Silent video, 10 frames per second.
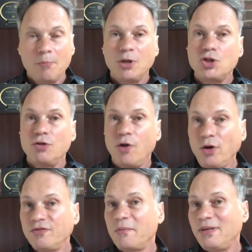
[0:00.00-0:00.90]
but you've
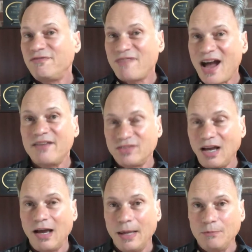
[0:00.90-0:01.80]
heard from me five
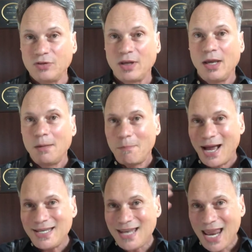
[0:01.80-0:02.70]
times,
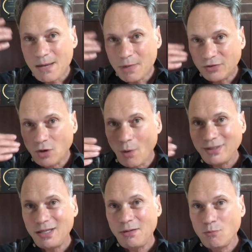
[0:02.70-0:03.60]
my name is
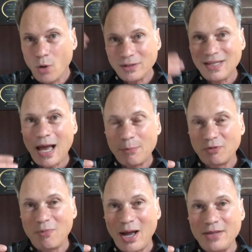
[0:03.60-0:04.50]
going to be more top
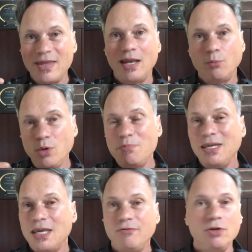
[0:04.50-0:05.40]
of mind than it would
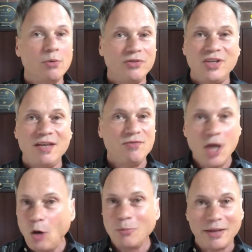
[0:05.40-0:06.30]
be if you received
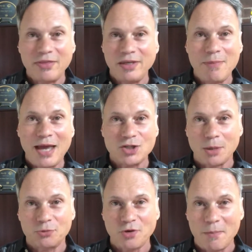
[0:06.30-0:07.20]
no monthly
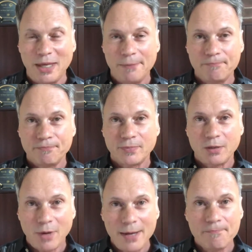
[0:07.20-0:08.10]
mashups from me,
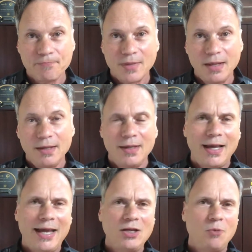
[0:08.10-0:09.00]
right?
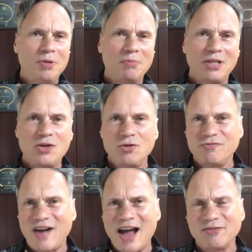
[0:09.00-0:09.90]
I know people that do
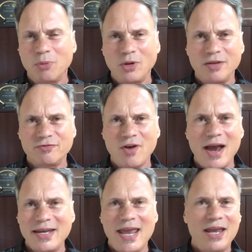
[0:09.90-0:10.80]
five bullet
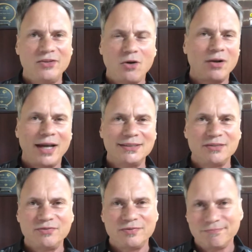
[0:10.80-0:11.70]
Fridays, all kinds
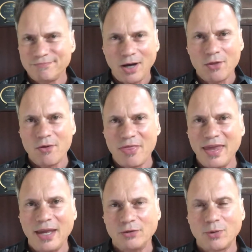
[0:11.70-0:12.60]
of other
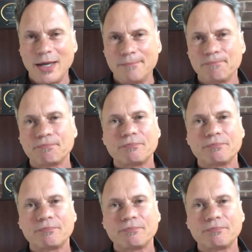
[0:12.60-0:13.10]
things, right?